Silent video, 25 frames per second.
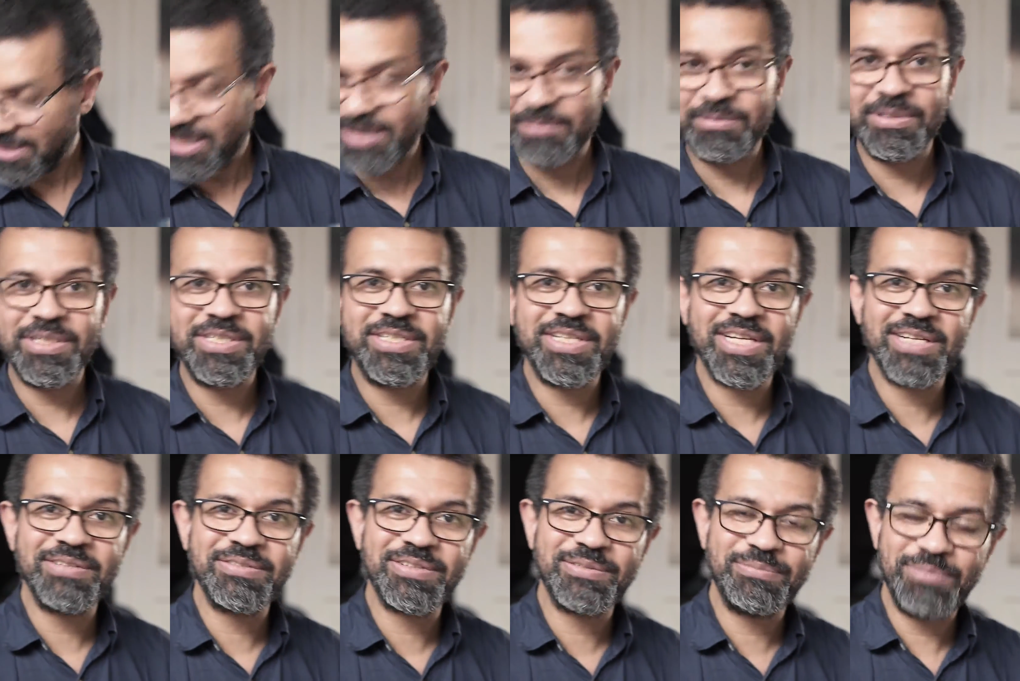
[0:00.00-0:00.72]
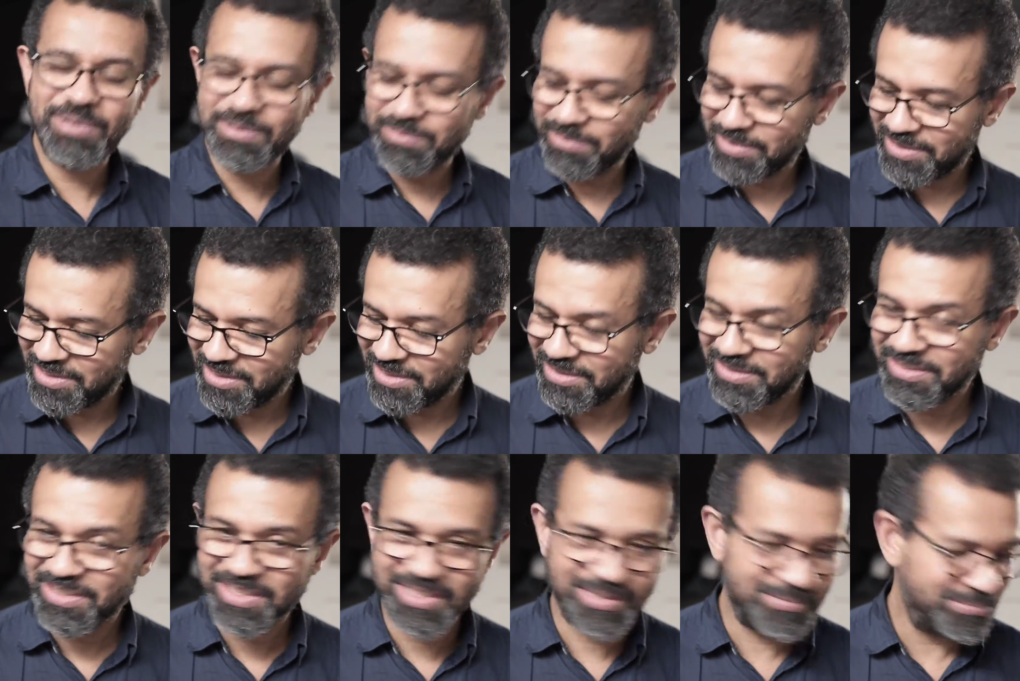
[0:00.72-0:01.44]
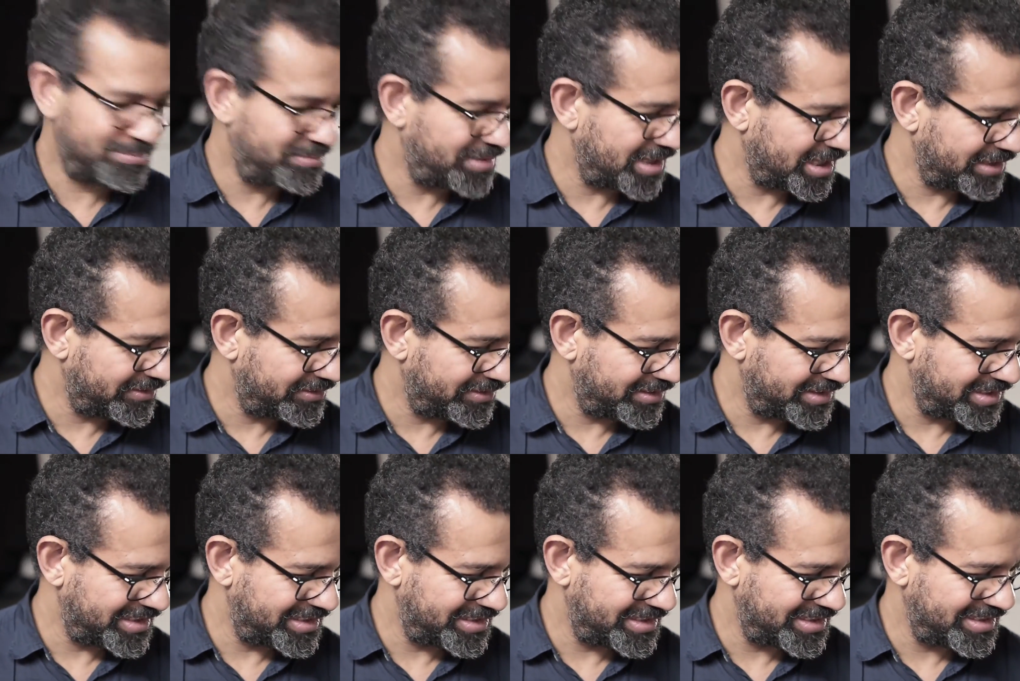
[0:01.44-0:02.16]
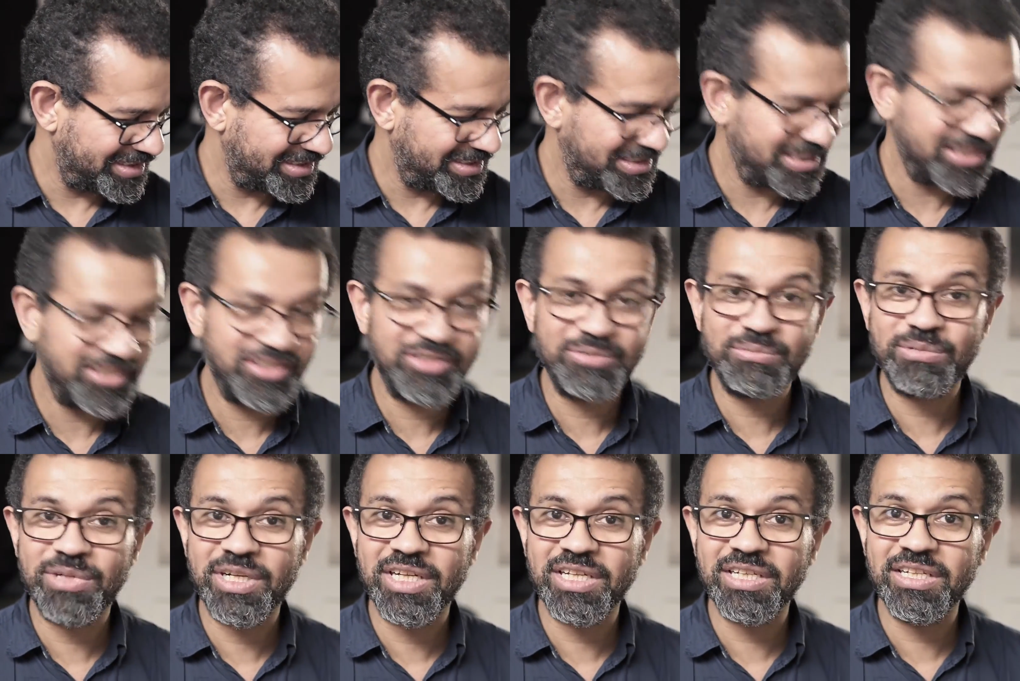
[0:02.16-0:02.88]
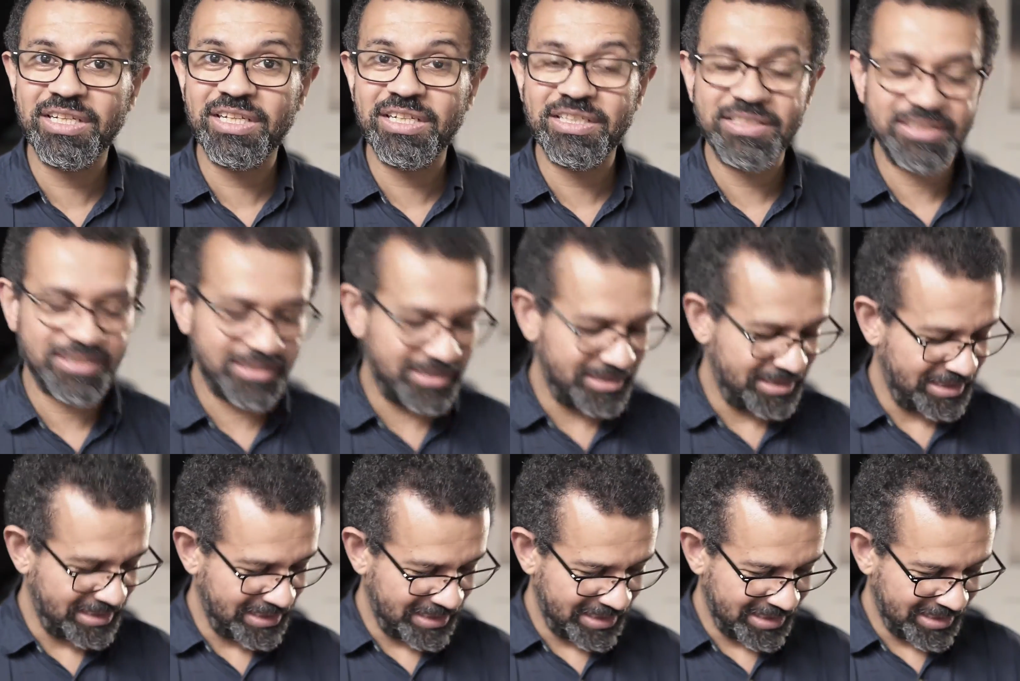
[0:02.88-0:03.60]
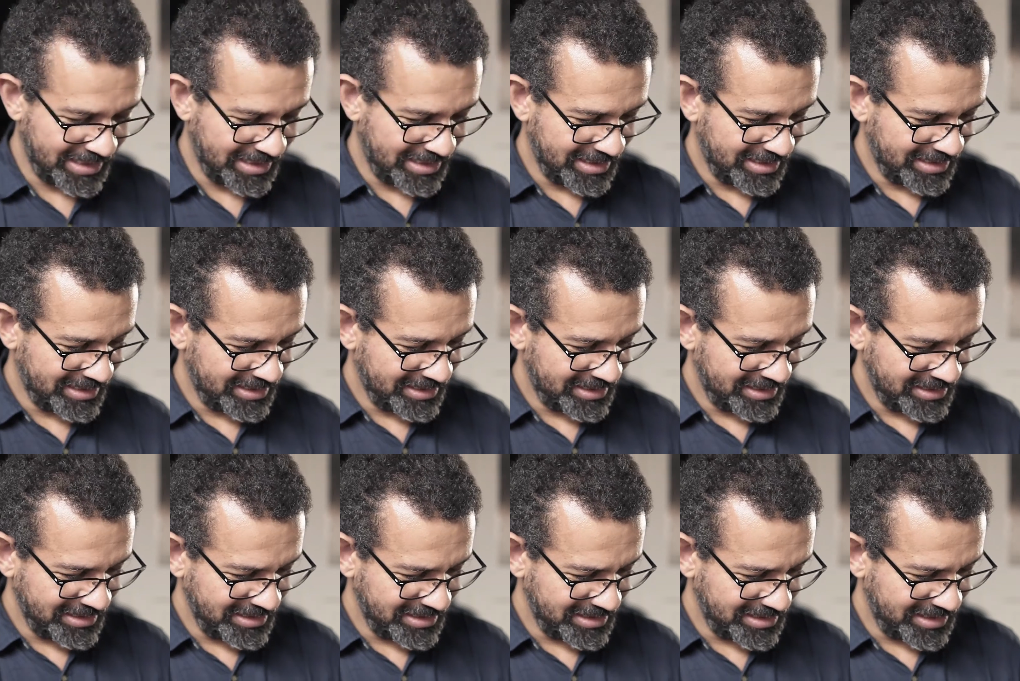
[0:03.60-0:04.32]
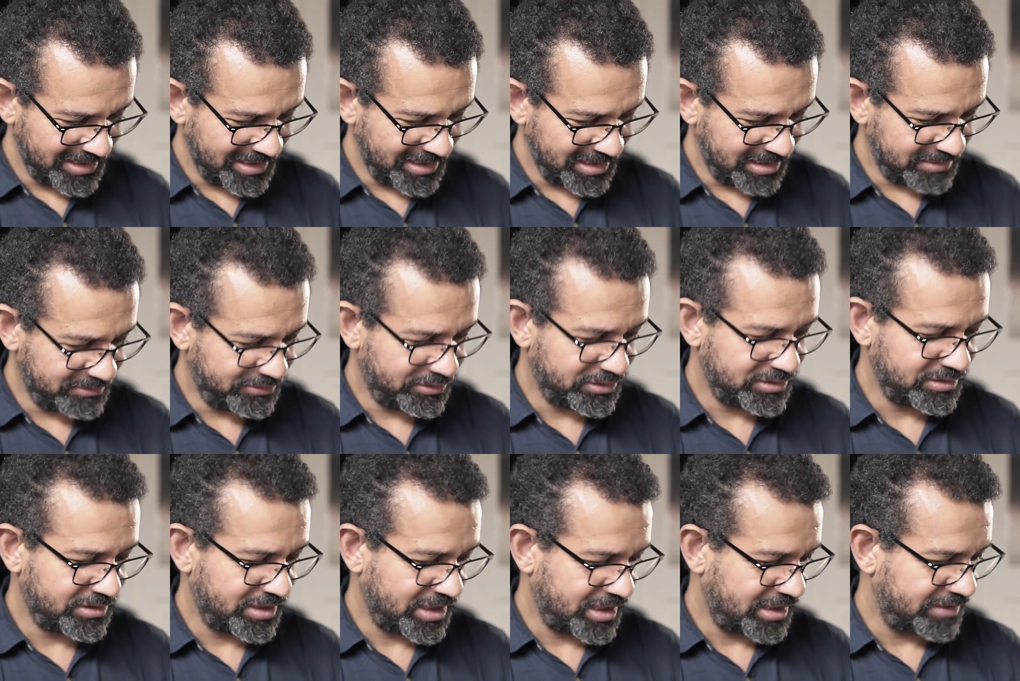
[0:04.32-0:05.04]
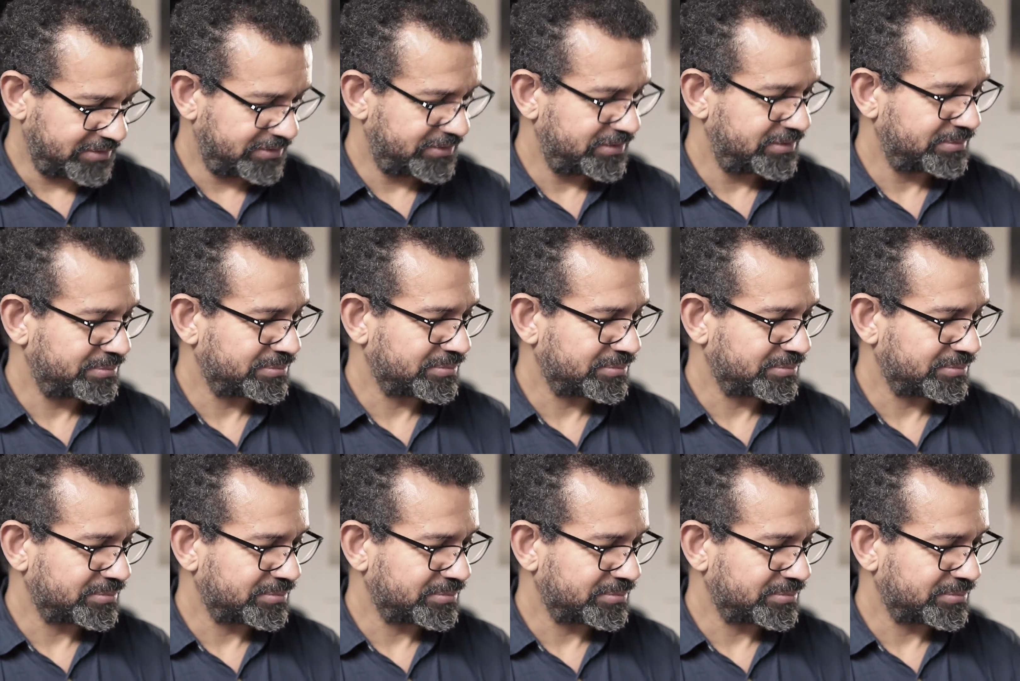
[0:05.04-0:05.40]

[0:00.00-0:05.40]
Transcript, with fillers: How many times have people told you that Bradford is a city of bright lights? It's a daylight photograph.